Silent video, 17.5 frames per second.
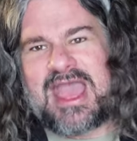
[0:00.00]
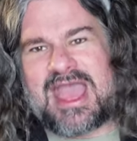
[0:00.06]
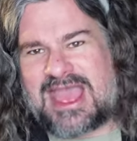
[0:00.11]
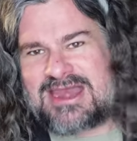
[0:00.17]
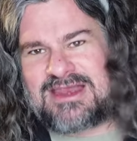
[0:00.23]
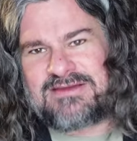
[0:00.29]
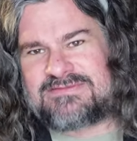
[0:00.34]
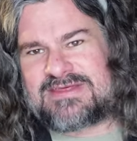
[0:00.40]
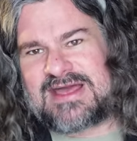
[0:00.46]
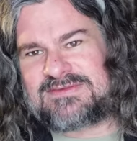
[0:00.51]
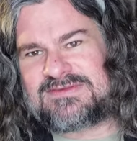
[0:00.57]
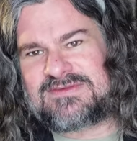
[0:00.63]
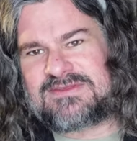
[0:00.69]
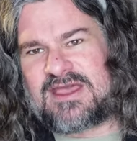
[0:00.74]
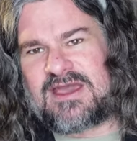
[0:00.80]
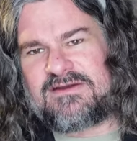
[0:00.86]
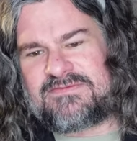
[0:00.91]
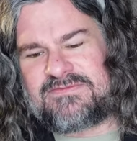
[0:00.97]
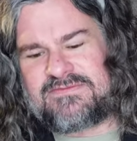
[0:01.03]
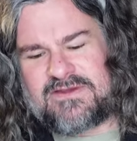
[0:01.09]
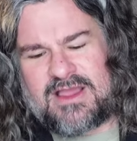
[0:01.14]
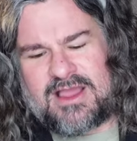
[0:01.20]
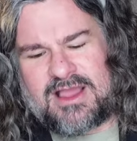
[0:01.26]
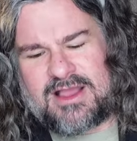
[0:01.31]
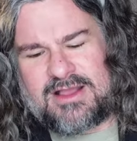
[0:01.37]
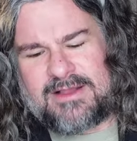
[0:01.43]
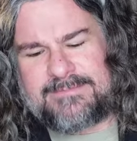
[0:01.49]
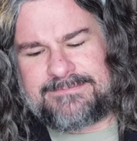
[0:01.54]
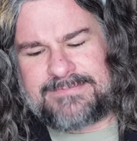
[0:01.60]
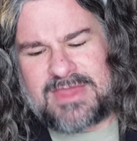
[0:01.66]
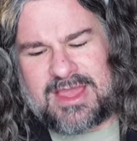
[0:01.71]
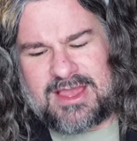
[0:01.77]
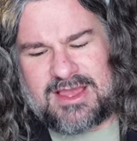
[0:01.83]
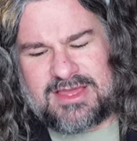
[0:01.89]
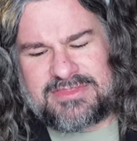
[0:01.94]
any of that stuff
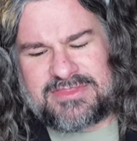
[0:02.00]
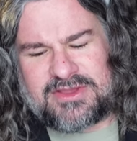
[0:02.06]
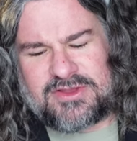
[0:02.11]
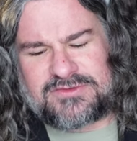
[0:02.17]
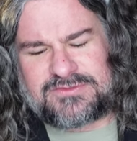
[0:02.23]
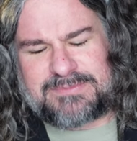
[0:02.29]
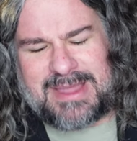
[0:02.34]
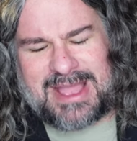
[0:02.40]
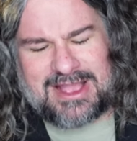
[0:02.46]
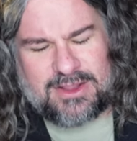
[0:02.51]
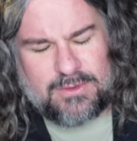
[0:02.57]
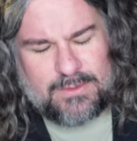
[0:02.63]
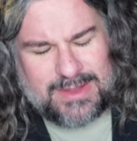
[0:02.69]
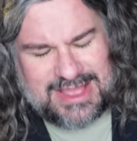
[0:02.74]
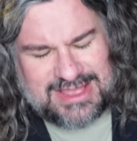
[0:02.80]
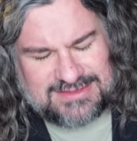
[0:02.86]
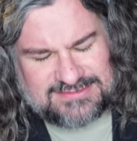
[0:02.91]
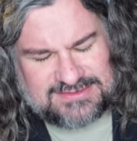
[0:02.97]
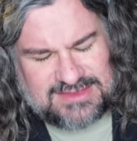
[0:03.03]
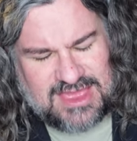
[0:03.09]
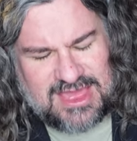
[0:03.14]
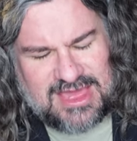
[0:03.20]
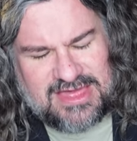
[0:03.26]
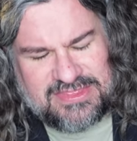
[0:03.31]
that goes back a ways.